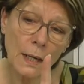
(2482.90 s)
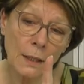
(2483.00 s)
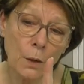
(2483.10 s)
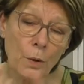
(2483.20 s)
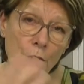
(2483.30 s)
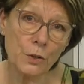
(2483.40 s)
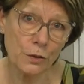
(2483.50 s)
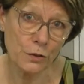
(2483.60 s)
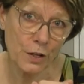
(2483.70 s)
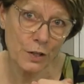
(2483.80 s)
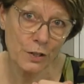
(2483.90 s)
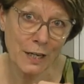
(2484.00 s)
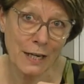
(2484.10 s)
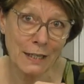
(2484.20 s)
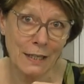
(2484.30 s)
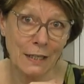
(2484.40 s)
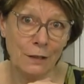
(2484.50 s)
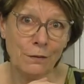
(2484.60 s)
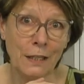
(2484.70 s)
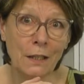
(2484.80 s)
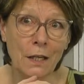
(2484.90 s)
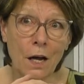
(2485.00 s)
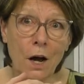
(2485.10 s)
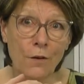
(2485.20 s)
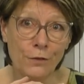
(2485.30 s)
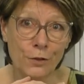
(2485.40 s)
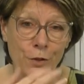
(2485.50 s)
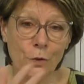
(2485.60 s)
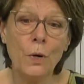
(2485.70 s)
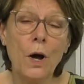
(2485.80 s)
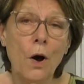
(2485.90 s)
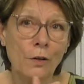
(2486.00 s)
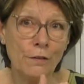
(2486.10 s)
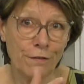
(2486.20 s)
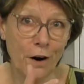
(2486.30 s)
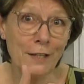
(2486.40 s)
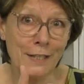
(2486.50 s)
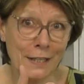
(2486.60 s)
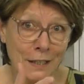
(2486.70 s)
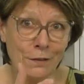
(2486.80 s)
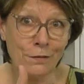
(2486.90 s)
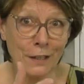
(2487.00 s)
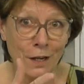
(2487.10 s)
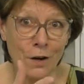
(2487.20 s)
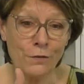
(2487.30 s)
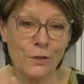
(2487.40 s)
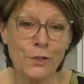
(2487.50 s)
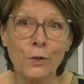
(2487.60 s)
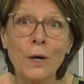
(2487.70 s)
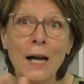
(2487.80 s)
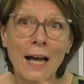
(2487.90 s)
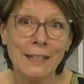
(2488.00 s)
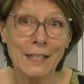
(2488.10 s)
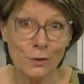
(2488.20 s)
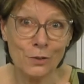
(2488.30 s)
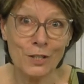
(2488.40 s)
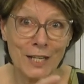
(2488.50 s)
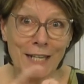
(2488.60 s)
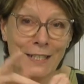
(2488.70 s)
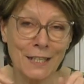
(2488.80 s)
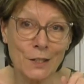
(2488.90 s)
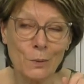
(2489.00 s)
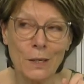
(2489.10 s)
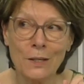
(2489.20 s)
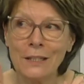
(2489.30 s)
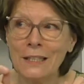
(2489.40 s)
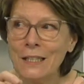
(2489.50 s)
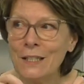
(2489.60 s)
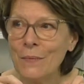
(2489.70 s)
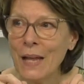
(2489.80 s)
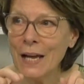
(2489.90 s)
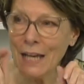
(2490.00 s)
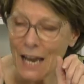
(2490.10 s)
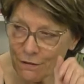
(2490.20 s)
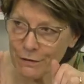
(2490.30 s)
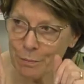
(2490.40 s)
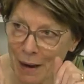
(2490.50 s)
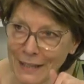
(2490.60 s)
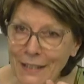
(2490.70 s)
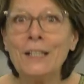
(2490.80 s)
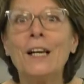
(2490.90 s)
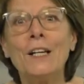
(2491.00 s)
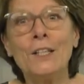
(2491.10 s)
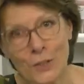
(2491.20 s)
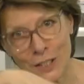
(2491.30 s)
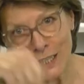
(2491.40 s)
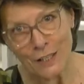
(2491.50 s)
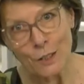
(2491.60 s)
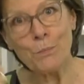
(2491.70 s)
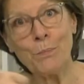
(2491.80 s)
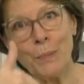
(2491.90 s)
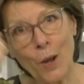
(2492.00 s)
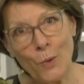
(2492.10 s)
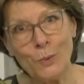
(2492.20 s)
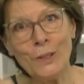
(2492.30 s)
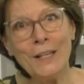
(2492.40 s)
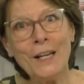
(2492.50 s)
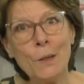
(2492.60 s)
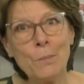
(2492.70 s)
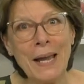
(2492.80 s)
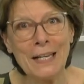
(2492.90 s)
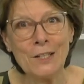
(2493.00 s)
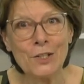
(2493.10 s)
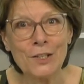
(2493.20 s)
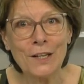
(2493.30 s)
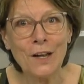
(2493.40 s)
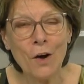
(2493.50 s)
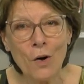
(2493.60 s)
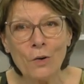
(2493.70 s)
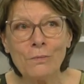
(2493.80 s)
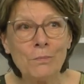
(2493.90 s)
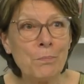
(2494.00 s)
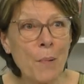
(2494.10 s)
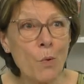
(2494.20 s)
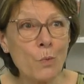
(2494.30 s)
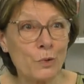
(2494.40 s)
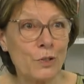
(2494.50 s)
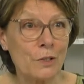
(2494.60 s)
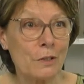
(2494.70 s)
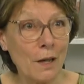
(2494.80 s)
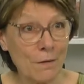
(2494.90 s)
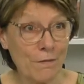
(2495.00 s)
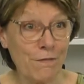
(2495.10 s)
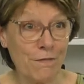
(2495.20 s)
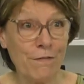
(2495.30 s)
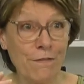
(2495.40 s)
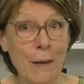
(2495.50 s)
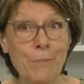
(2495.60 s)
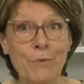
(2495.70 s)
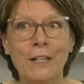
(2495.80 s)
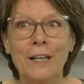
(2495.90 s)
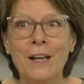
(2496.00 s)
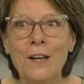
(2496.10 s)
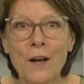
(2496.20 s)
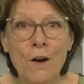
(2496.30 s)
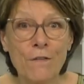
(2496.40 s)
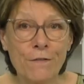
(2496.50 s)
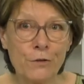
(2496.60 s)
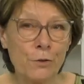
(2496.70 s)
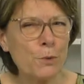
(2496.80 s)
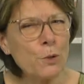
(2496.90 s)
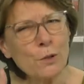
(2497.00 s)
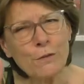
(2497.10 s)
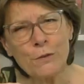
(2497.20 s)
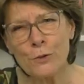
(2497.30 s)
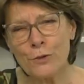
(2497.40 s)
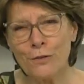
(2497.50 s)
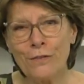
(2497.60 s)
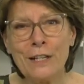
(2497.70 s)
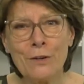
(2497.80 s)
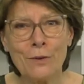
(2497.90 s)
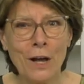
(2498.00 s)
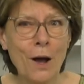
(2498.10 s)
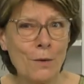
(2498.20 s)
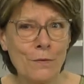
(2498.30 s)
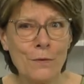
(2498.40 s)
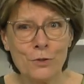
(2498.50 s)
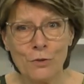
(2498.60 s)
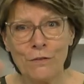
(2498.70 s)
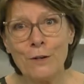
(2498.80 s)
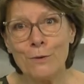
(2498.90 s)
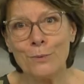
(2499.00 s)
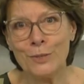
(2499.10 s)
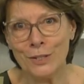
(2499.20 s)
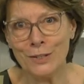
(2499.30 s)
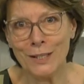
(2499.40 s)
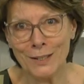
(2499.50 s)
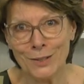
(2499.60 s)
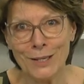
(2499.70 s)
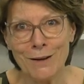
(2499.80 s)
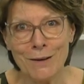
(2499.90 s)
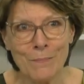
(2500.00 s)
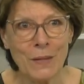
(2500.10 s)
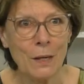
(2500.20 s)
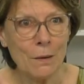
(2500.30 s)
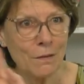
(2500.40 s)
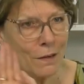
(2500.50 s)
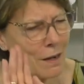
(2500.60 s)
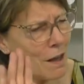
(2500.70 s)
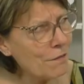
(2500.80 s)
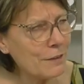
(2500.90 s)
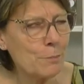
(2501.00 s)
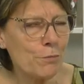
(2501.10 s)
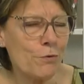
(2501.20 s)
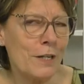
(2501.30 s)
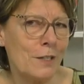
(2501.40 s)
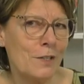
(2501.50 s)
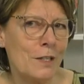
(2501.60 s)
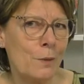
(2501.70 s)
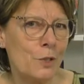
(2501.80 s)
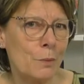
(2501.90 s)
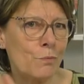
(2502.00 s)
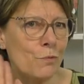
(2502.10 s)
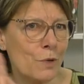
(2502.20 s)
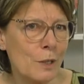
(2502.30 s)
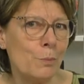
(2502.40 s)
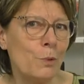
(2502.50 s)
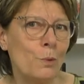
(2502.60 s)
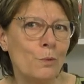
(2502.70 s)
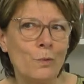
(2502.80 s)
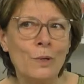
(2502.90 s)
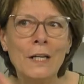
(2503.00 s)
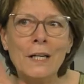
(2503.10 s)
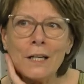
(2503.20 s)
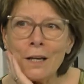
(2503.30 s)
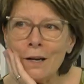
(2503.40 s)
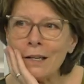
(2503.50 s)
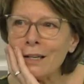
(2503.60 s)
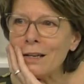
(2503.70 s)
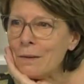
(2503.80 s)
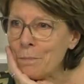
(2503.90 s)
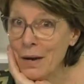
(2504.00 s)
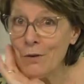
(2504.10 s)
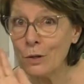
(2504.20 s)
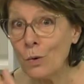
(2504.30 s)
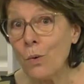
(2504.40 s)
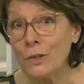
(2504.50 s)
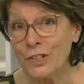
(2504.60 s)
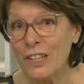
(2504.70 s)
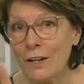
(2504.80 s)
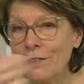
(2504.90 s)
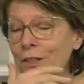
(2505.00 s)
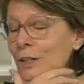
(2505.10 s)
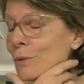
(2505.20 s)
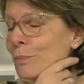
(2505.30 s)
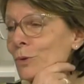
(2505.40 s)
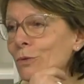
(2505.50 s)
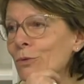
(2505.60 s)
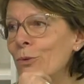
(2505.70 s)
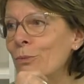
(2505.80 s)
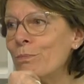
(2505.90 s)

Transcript: and I worked on a Thursday evening after school, on a Friday evening after school, and then on a Saturday as well. And every penny used to get blown at Bates on bolts like fabric of beautiful Trevira. I, Trevira was the thing at the time. The lovely prints. There were some really beautiful, like Mary Quant stuff, you know, beautiful